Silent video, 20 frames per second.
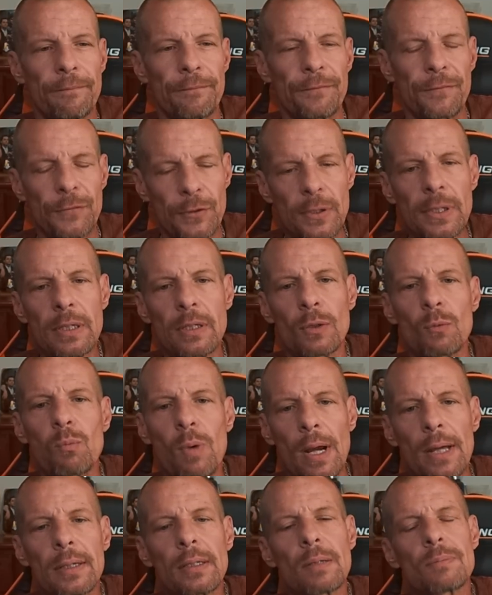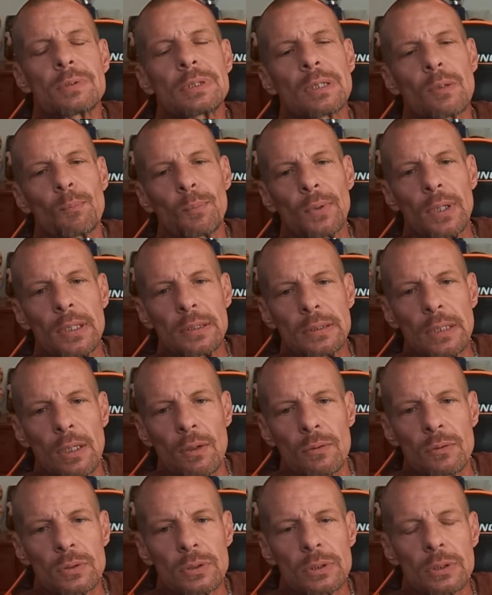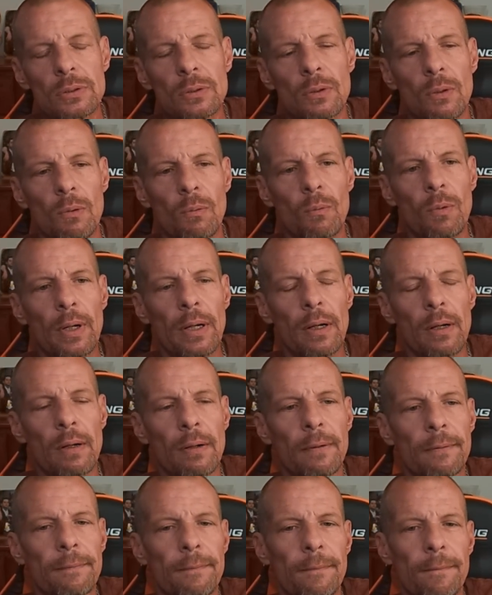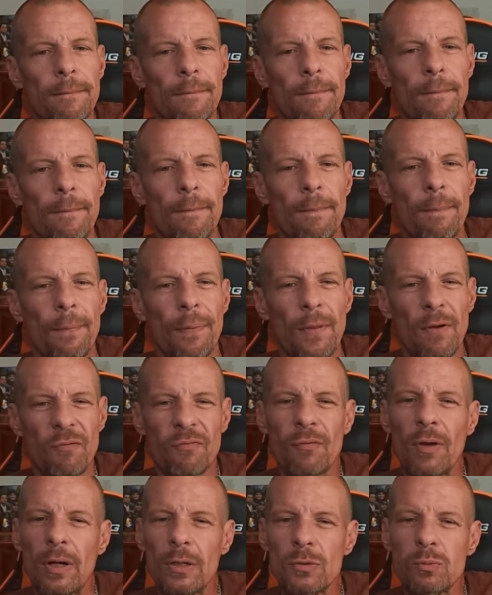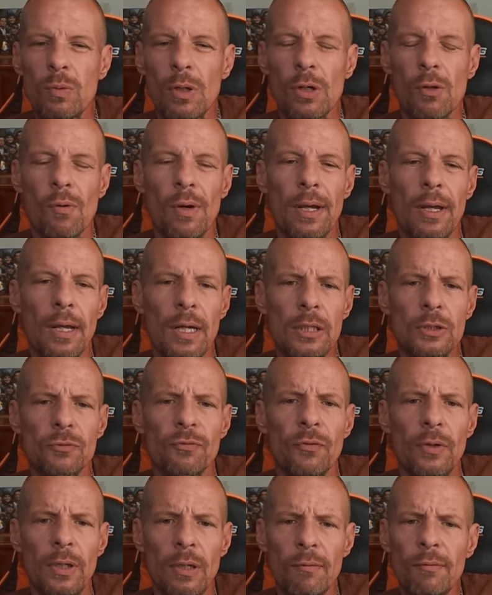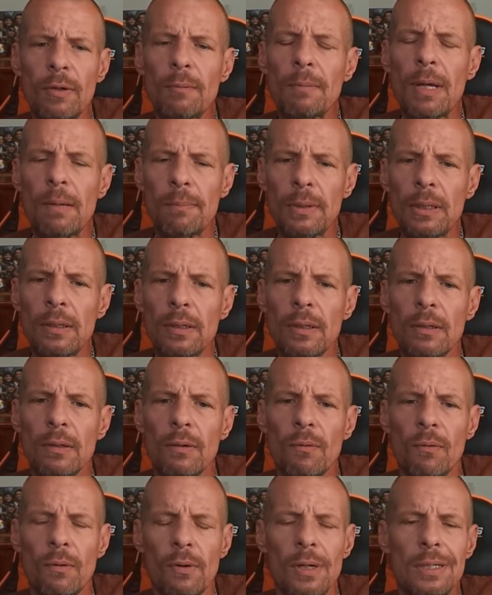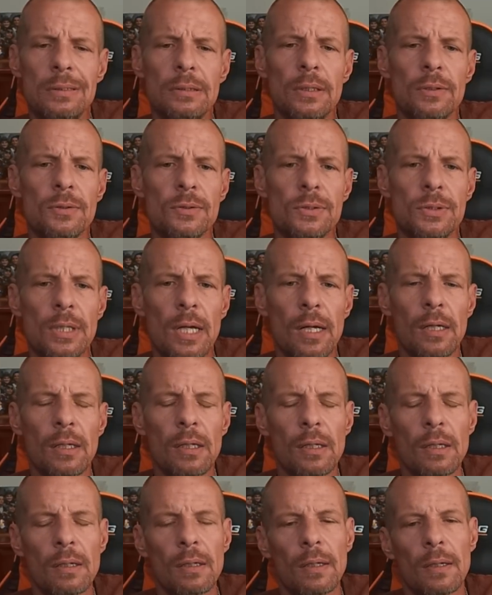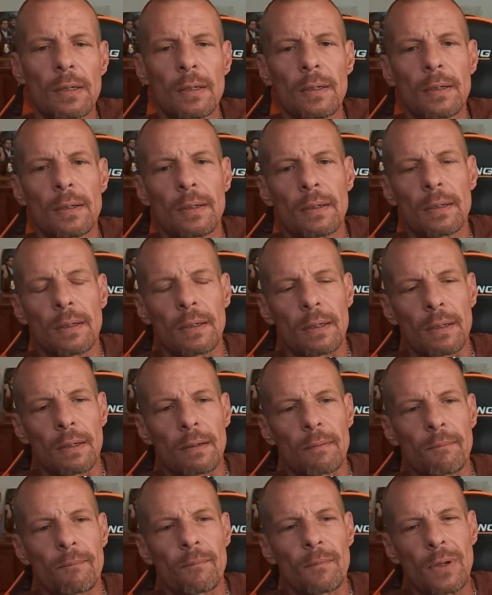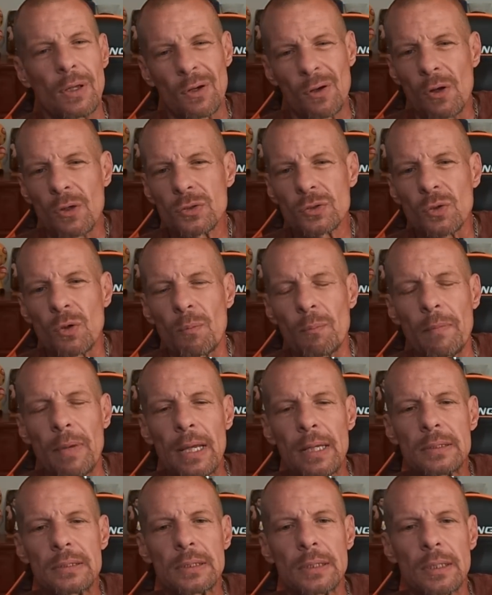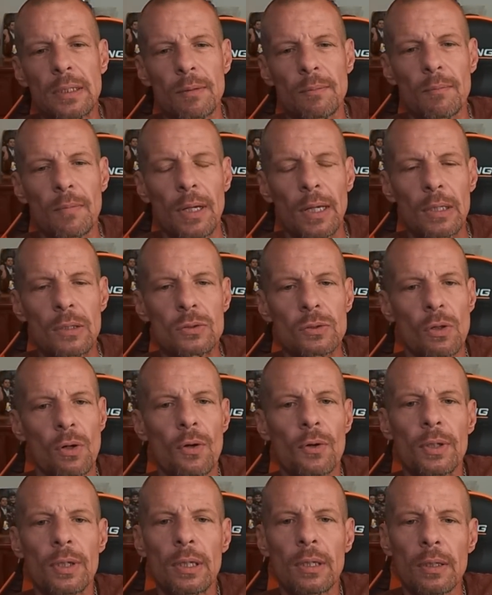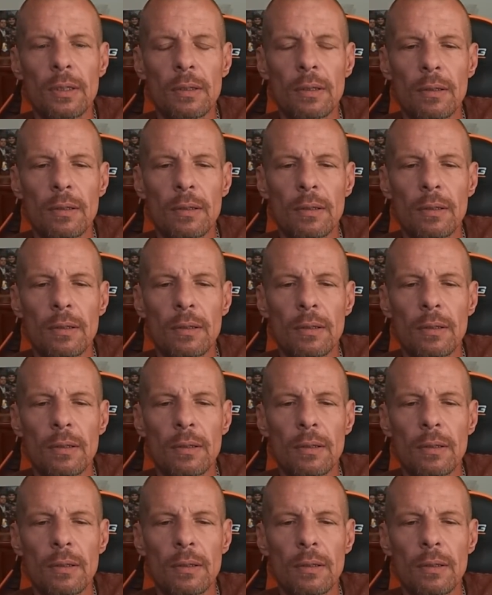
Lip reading: he could wind up someplace else where the fellas weren't quite as forgiving, maybe, or as understanding. It also makes him a target